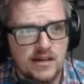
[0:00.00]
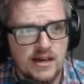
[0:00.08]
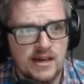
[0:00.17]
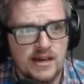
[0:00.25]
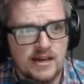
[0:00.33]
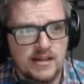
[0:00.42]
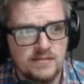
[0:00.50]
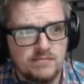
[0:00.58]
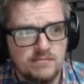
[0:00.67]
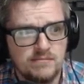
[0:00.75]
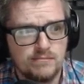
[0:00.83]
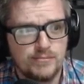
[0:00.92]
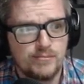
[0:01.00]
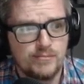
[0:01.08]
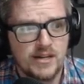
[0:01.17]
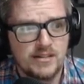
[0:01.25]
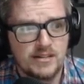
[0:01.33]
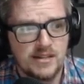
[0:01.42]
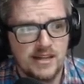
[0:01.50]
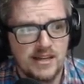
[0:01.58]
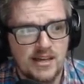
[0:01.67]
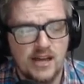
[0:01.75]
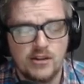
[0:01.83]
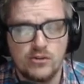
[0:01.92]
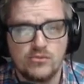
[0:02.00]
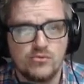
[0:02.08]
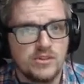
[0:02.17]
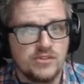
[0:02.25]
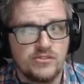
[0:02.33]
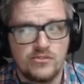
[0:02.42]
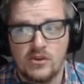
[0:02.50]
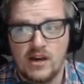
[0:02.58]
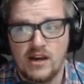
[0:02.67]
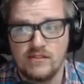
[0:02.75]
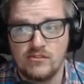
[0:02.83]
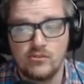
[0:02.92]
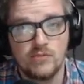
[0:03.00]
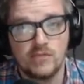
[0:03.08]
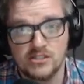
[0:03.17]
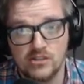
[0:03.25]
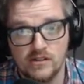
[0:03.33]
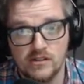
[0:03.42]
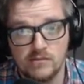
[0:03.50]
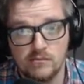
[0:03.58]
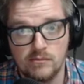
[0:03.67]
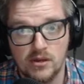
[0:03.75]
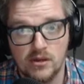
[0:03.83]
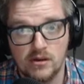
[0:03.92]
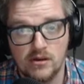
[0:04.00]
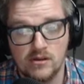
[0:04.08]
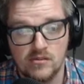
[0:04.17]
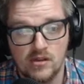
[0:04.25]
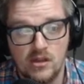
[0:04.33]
And but like I don't want to have too much of it because